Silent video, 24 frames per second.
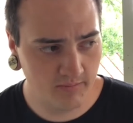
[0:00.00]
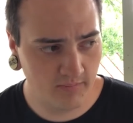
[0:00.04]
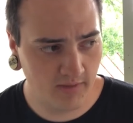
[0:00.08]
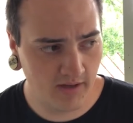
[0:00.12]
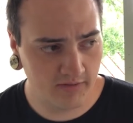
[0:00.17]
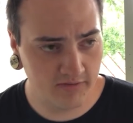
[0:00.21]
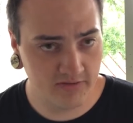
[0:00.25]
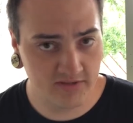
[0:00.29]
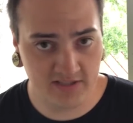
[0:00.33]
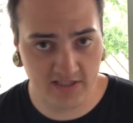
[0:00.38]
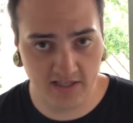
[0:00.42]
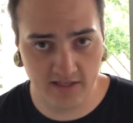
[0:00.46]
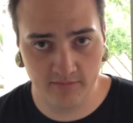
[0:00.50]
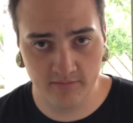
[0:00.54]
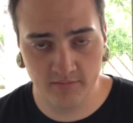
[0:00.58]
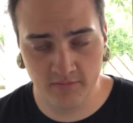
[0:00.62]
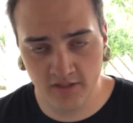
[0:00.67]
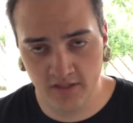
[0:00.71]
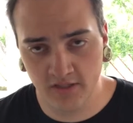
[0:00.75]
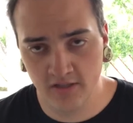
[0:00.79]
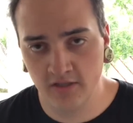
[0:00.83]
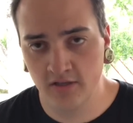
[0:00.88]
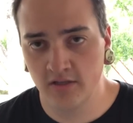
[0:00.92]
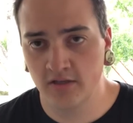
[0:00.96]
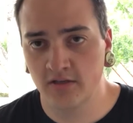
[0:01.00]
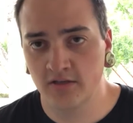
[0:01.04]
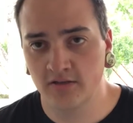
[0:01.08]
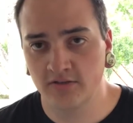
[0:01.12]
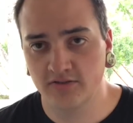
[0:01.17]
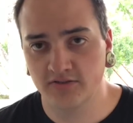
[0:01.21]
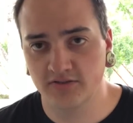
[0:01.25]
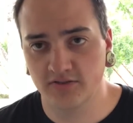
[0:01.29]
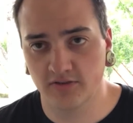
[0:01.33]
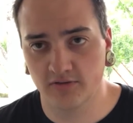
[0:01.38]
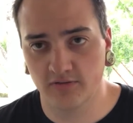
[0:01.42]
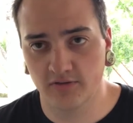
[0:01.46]
mountain time.
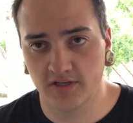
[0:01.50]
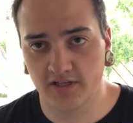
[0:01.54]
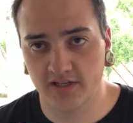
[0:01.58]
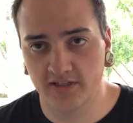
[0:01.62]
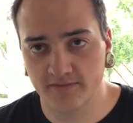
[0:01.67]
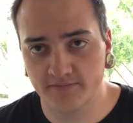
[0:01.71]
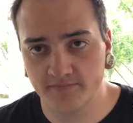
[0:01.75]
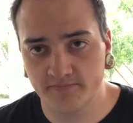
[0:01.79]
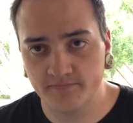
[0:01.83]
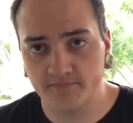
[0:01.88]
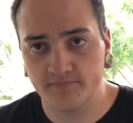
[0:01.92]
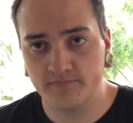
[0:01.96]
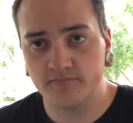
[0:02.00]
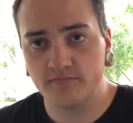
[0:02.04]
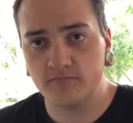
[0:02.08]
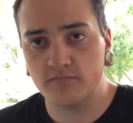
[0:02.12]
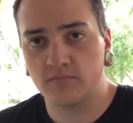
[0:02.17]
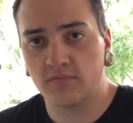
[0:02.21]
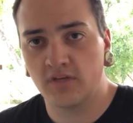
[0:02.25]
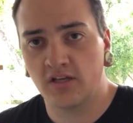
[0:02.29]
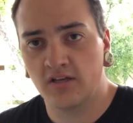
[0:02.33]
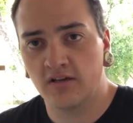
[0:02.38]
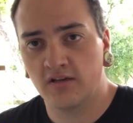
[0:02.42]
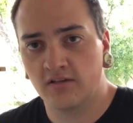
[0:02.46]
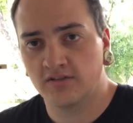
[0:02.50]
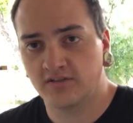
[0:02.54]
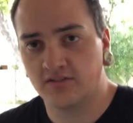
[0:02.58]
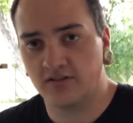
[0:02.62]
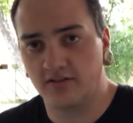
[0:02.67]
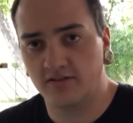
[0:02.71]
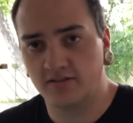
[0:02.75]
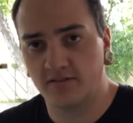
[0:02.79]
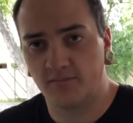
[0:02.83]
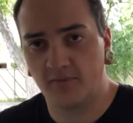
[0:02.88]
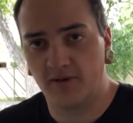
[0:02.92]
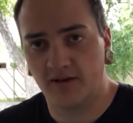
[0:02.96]
So
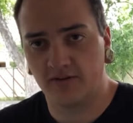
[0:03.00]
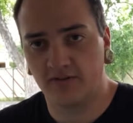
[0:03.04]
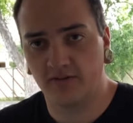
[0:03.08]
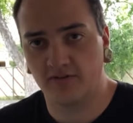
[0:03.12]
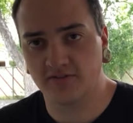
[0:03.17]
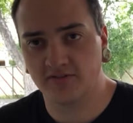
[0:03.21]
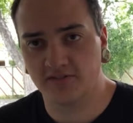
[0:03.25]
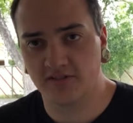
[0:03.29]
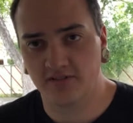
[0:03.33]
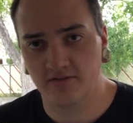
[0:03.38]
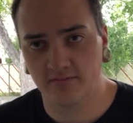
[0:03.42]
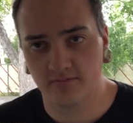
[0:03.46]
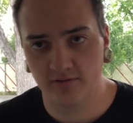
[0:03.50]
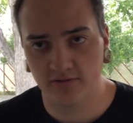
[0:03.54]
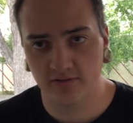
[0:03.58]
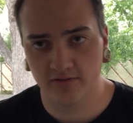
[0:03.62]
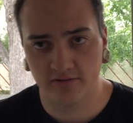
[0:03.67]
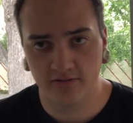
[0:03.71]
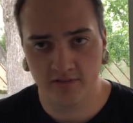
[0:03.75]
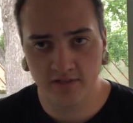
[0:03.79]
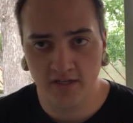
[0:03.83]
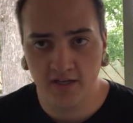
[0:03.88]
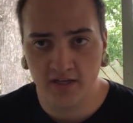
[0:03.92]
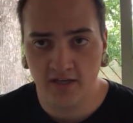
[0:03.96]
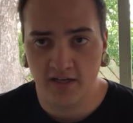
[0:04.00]
sorry, the background's kind of blurred.